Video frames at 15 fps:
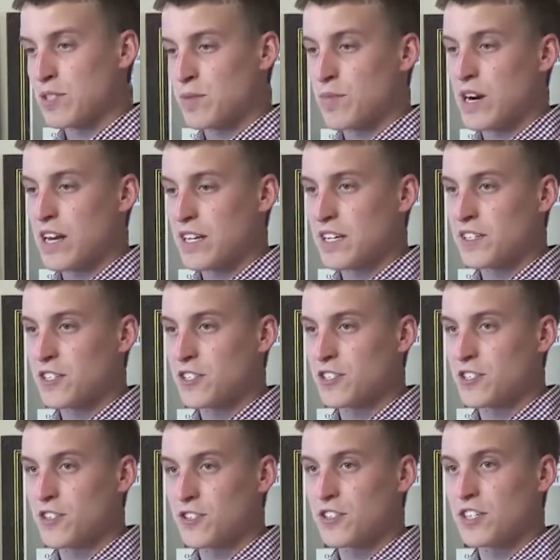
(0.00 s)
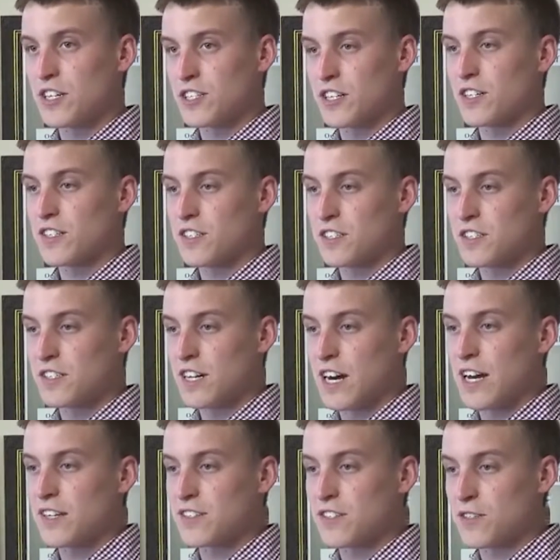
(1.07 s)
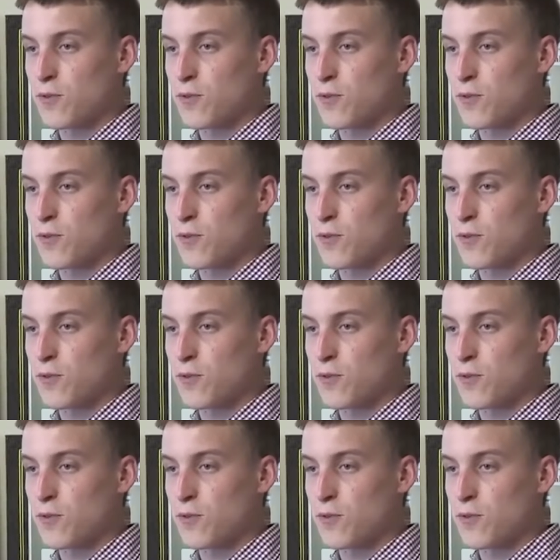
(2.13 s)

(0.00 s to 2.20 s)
but the body condition so that you can adjust these diets